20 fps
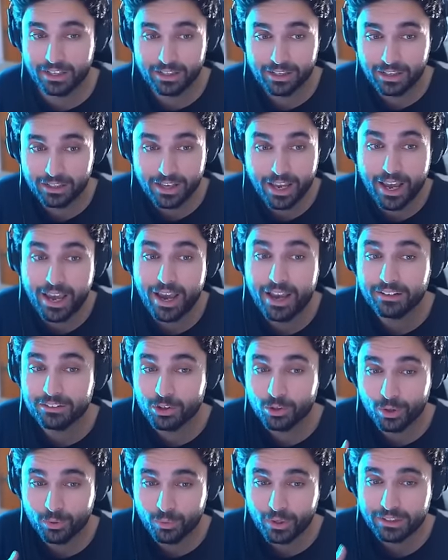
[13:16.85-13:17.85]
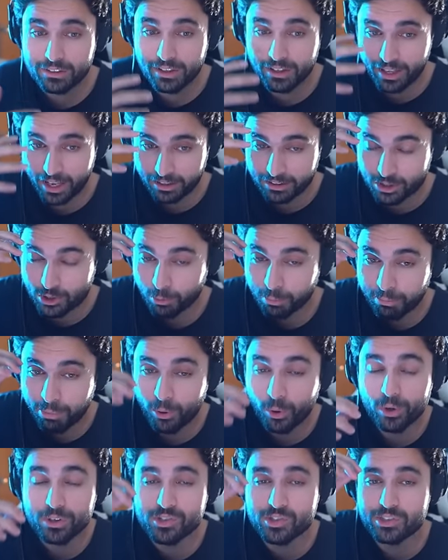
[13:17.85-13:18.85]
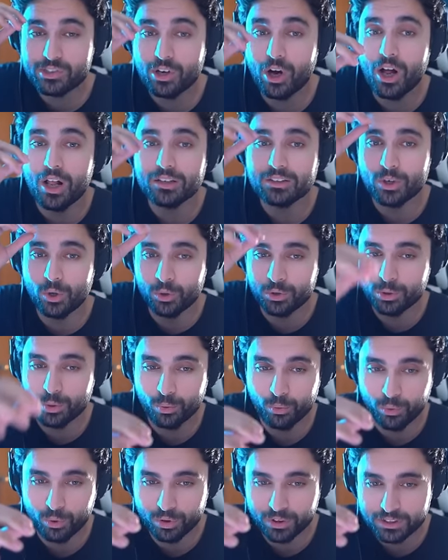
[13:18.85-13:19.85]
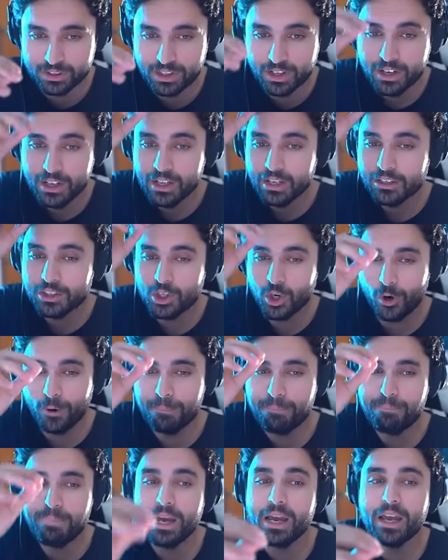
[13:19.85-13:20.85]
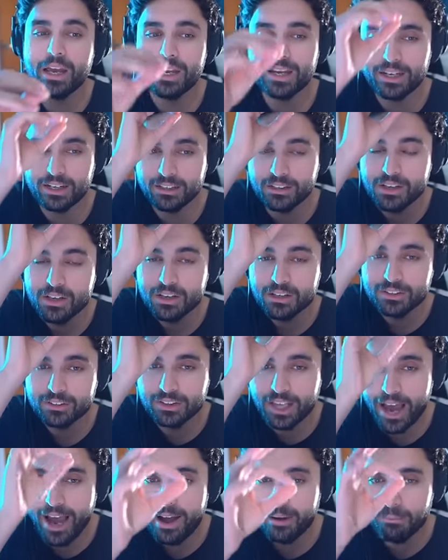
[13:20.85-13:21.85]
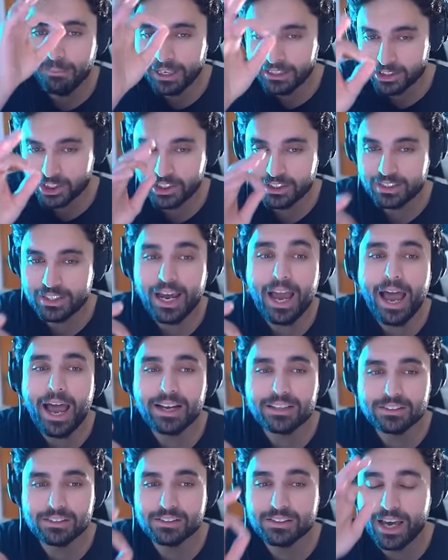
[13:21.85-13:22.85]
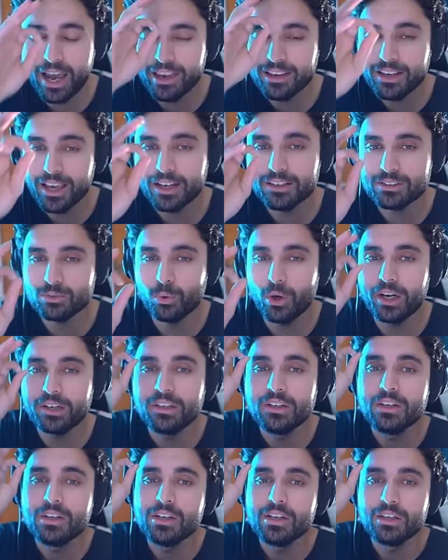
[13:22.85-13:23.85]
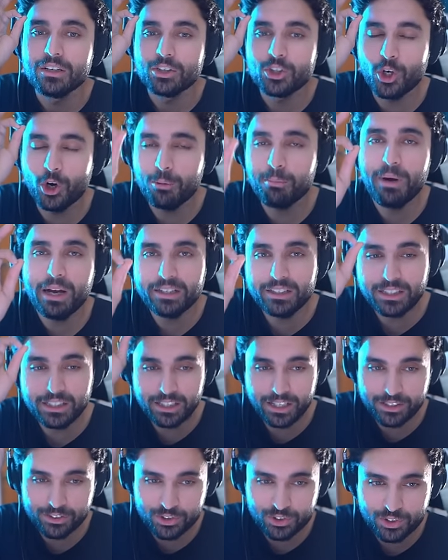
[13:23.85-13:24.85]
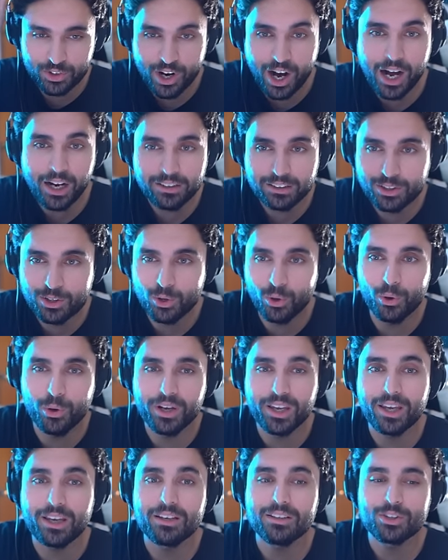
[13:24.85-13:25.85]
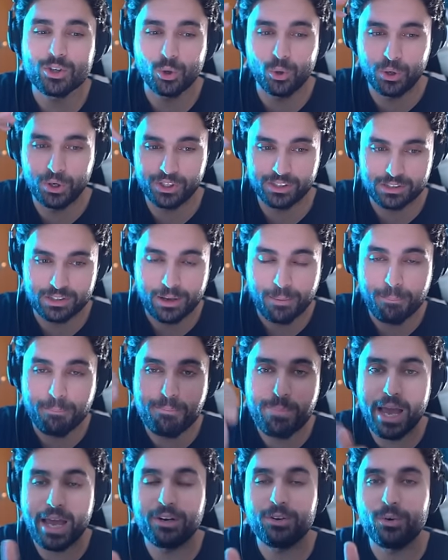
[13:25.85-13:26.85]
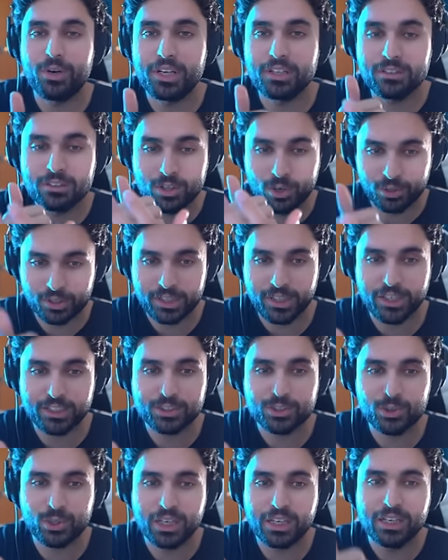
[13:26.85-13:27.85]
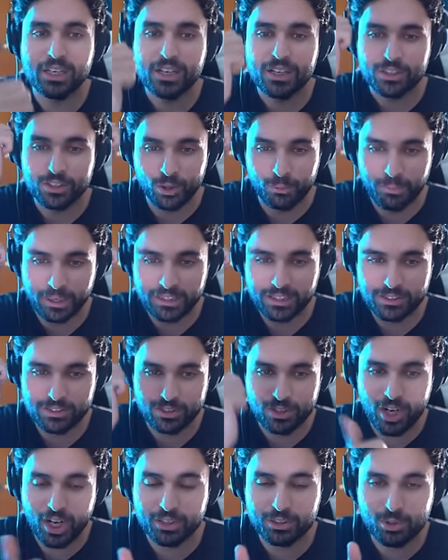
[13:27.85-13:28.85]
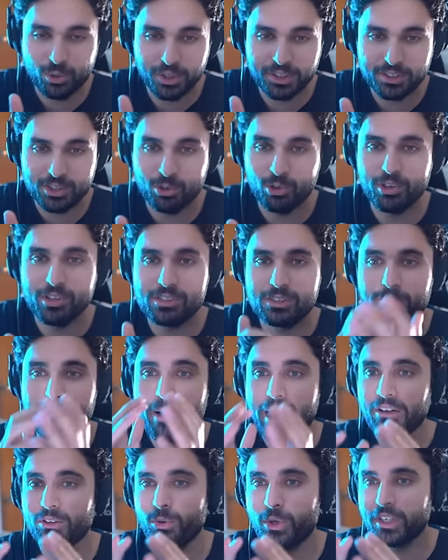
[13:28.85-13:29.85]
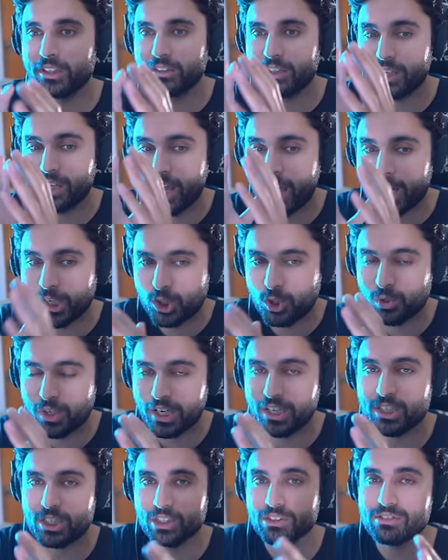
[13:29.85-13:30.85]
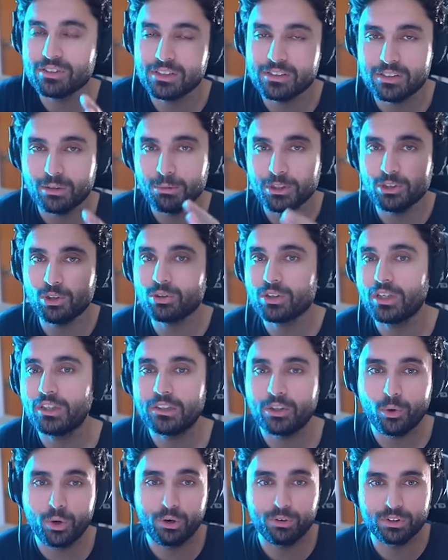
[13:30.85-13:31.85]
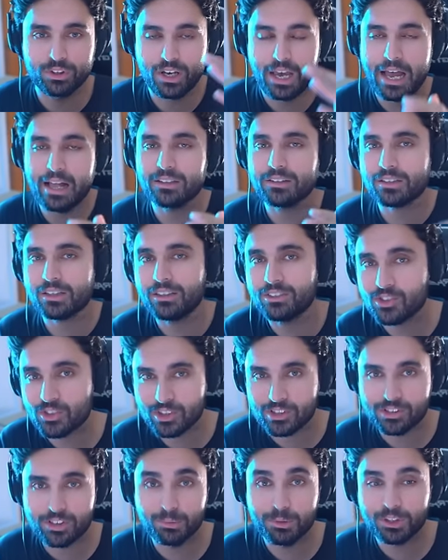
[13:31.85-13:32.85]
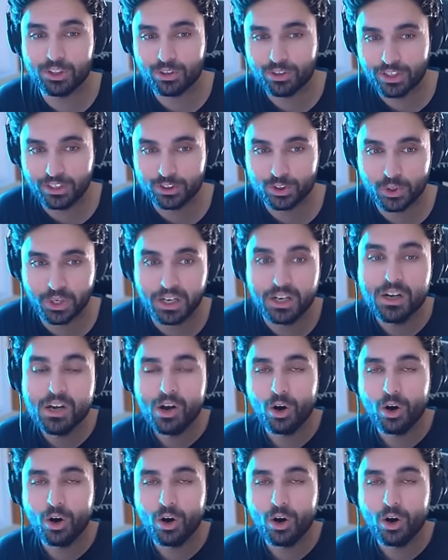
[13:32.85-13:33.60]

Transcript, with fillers: It, it, it, and you know what? Like, to pour salt on the wound, you're paying that much in taxes and guess what? Your money is not going towards bettering your country. Your money is not going towards bettering the education system in your country or the healthcare system in your country